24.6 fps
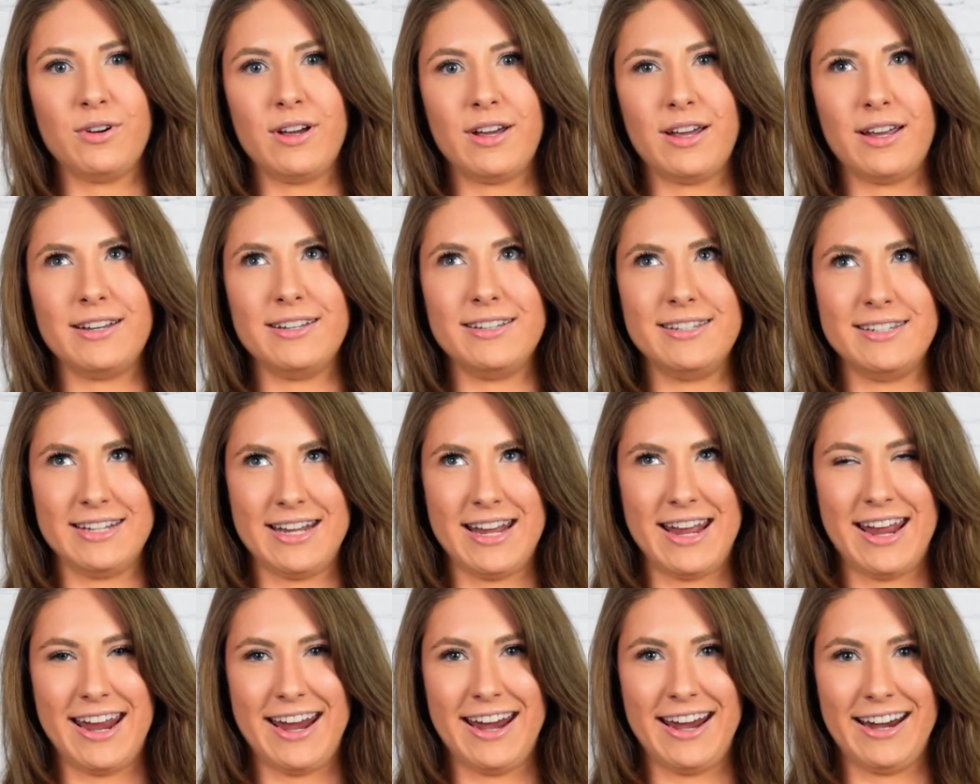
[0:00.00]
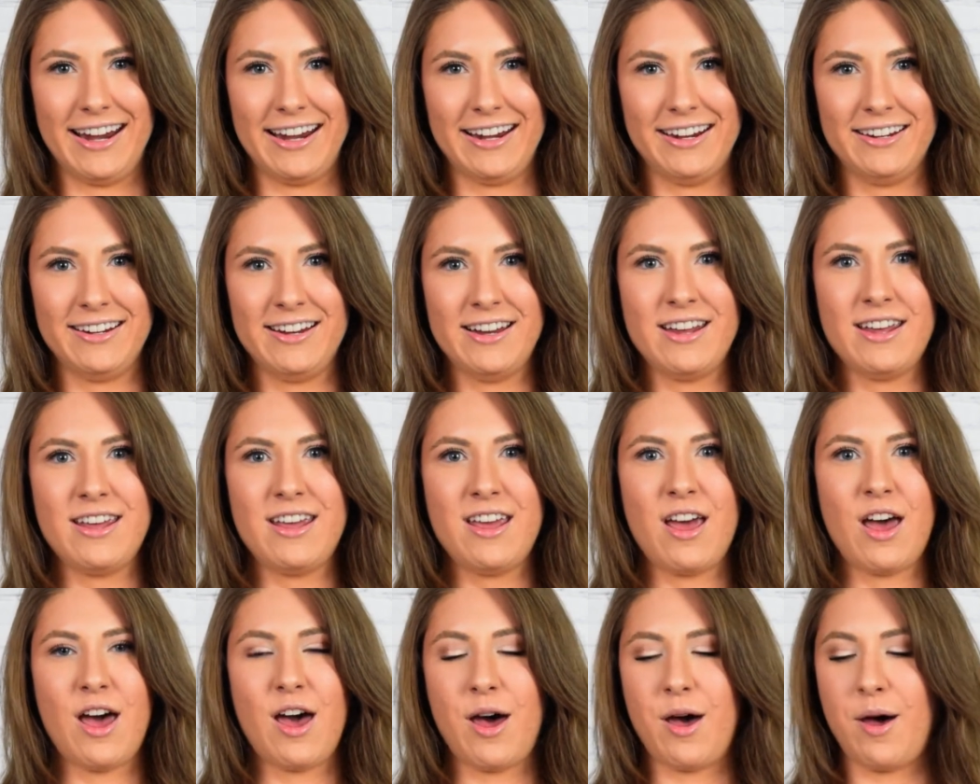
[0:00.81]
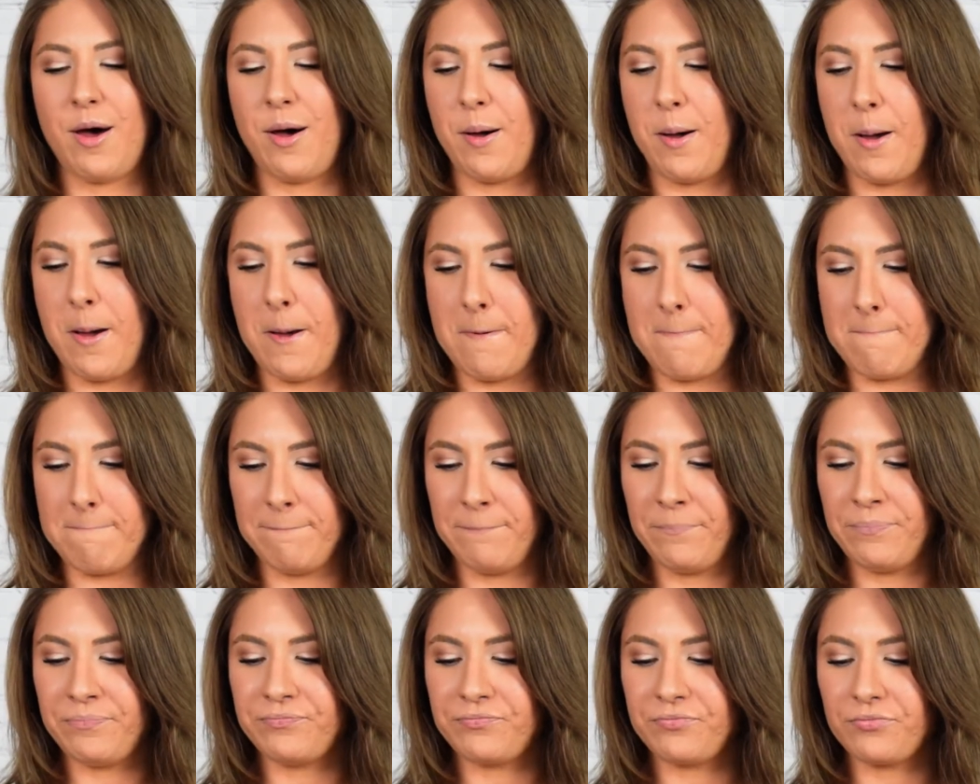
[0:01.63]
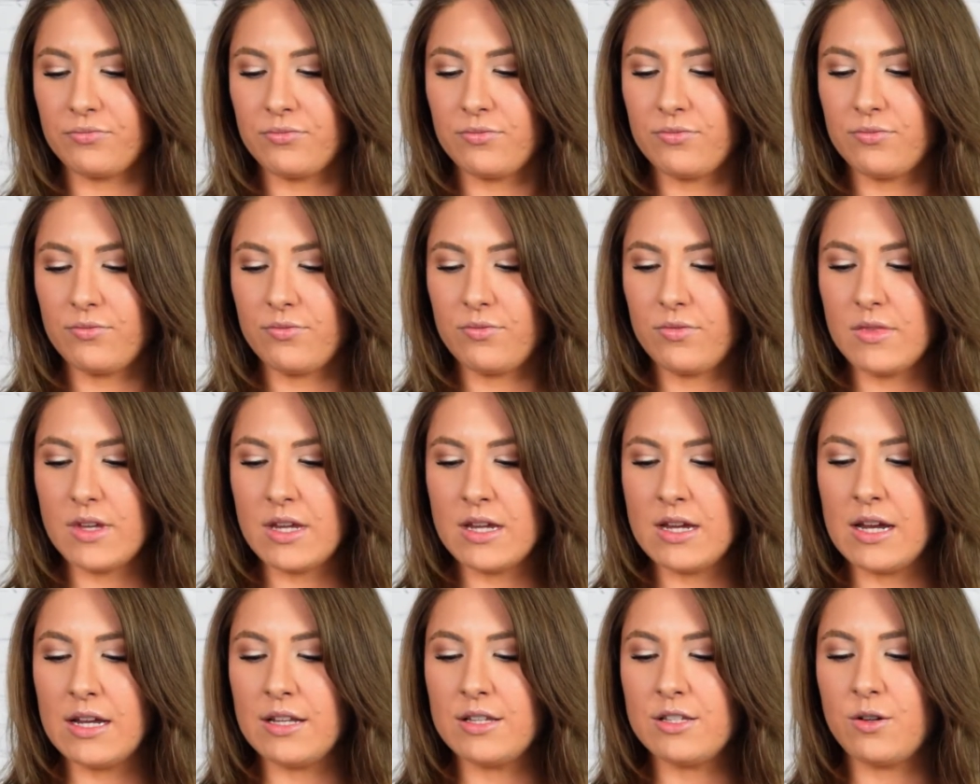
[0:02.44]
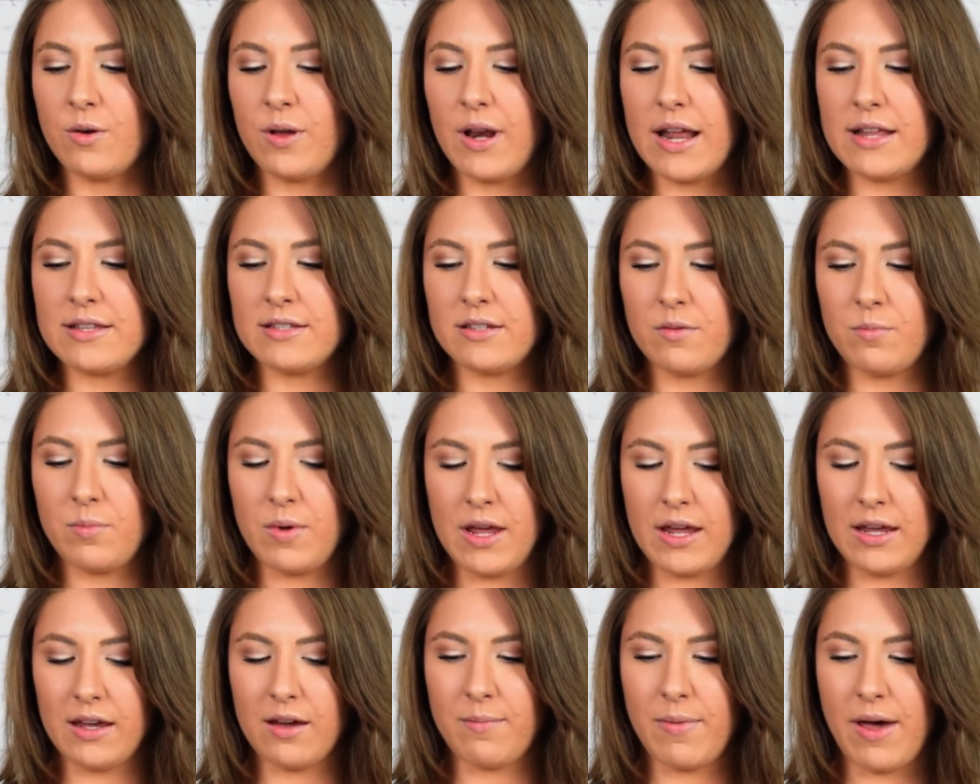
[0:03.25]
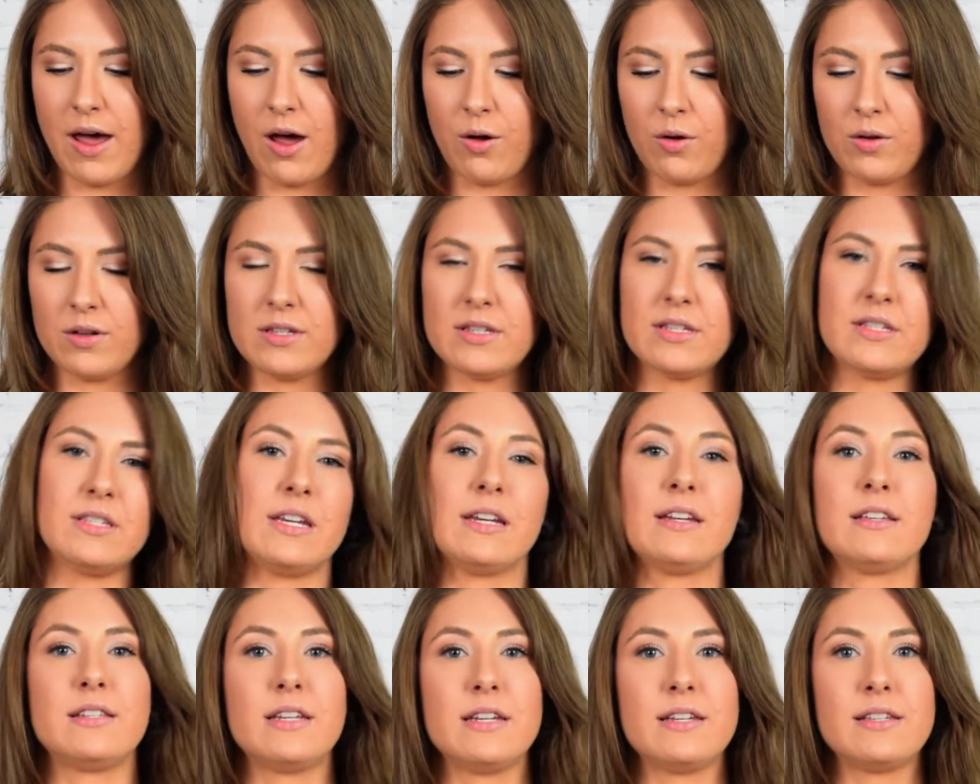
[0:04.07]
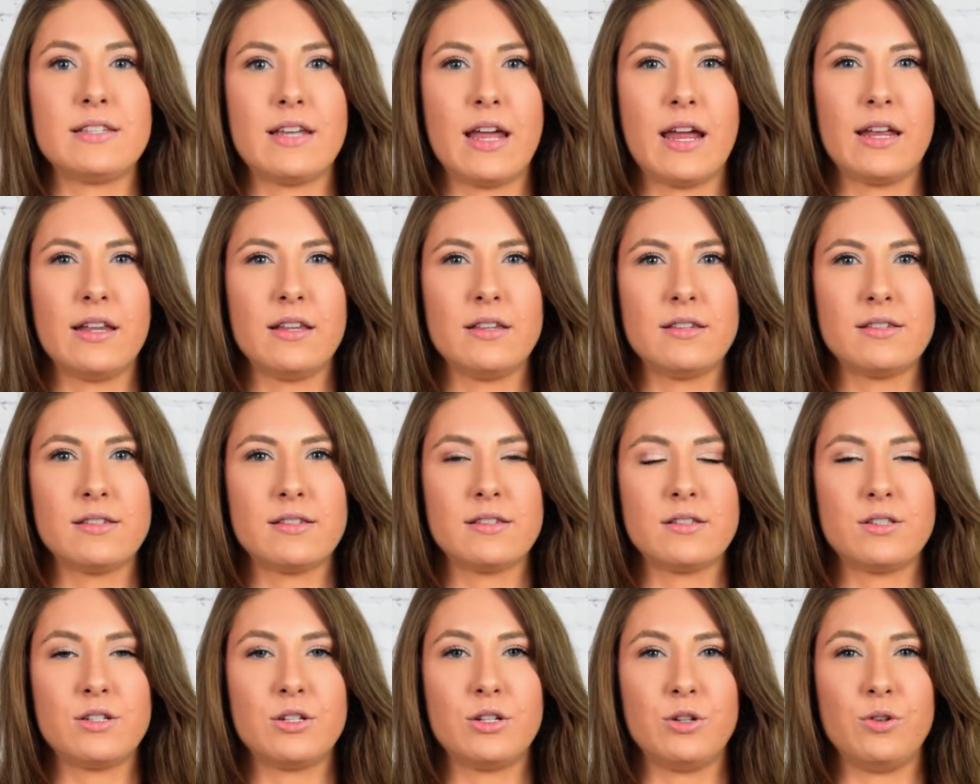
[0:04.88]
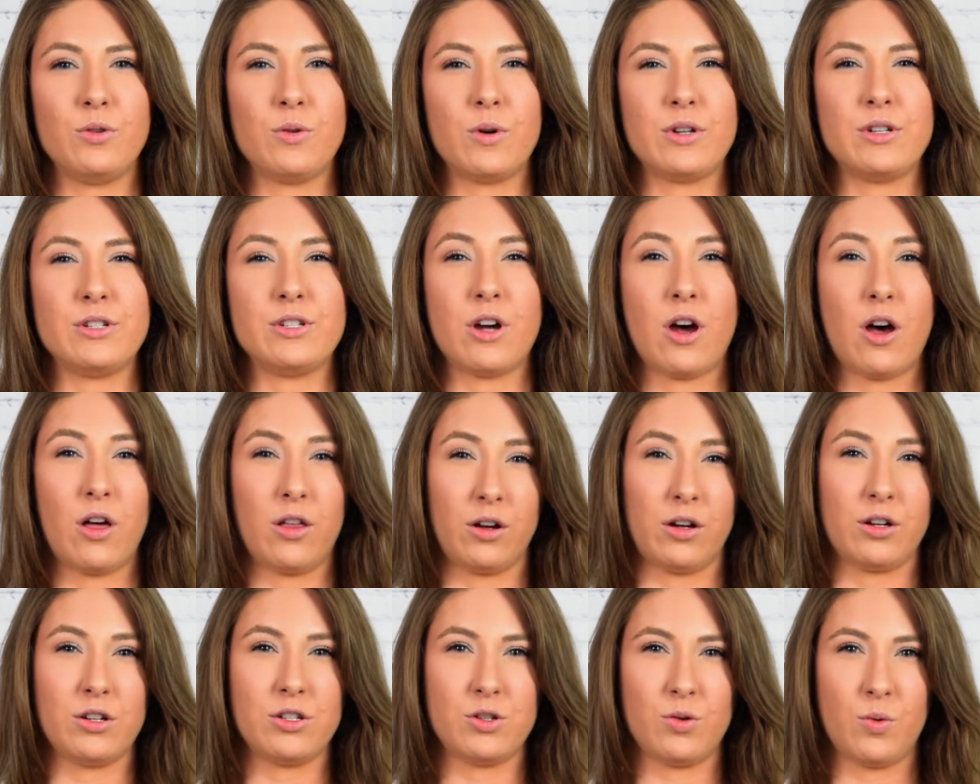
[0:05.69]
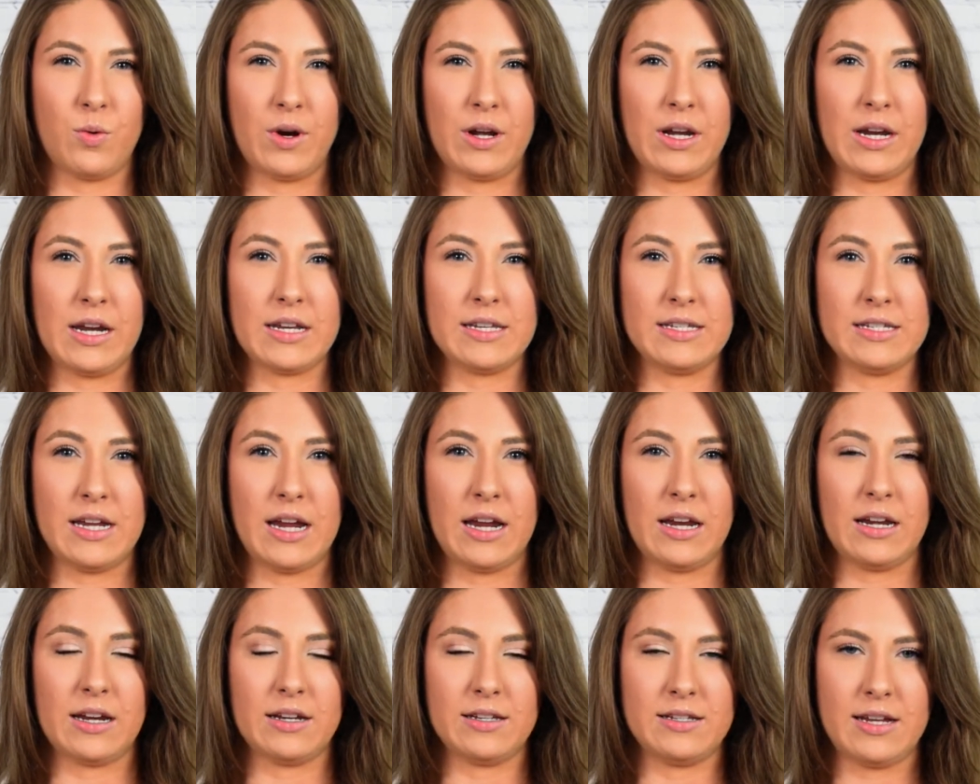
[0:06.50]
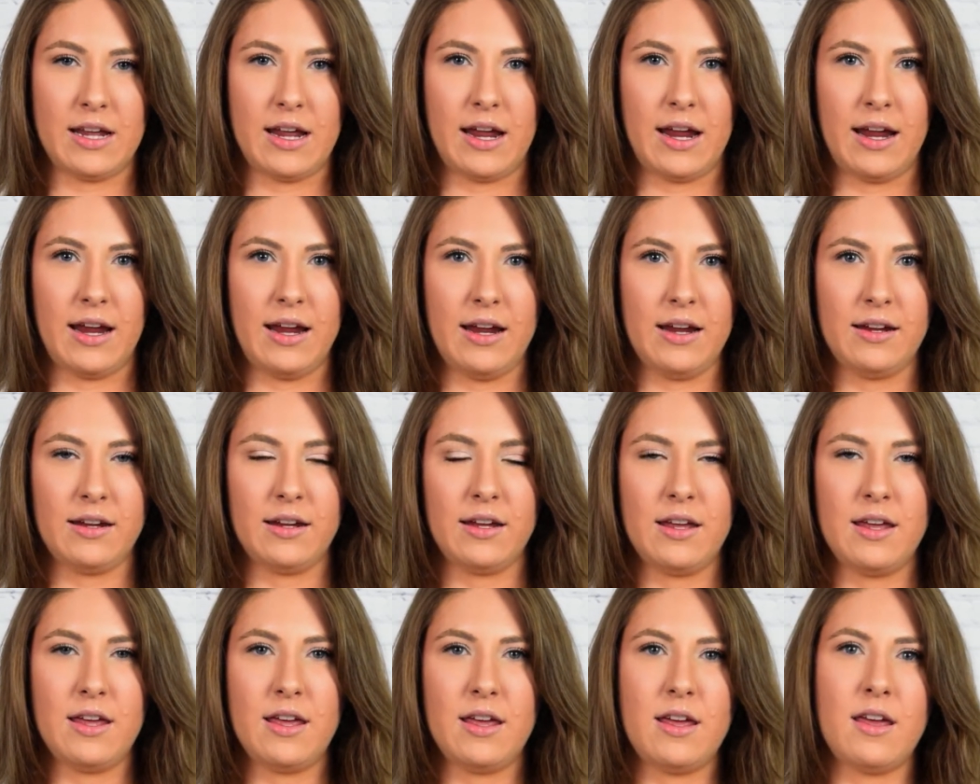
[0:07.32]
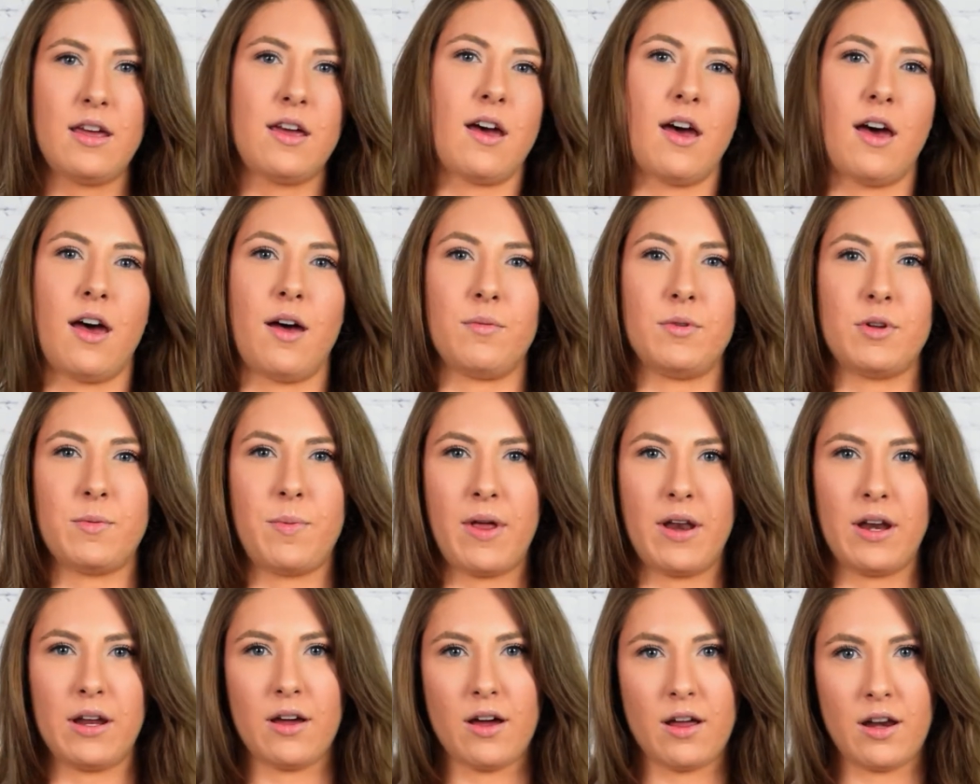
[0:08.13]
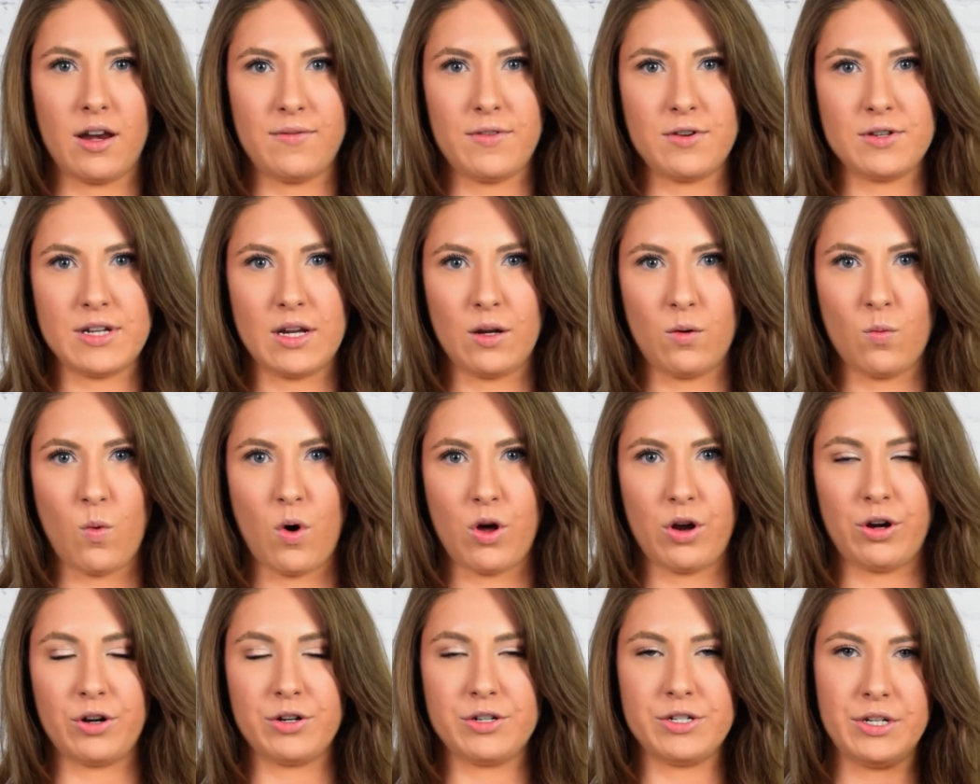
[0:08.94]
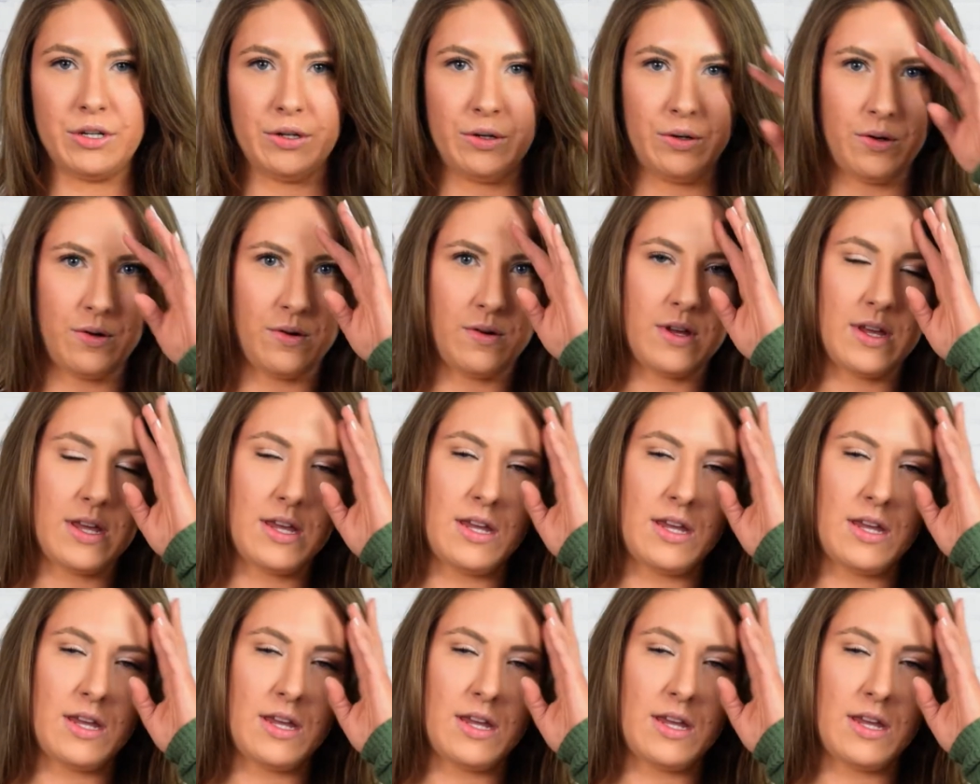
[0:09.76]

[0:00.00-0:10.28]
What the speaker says: a day. And so it ends up being about 60 cents to $1.20 a day to take, depending on if you take one or two.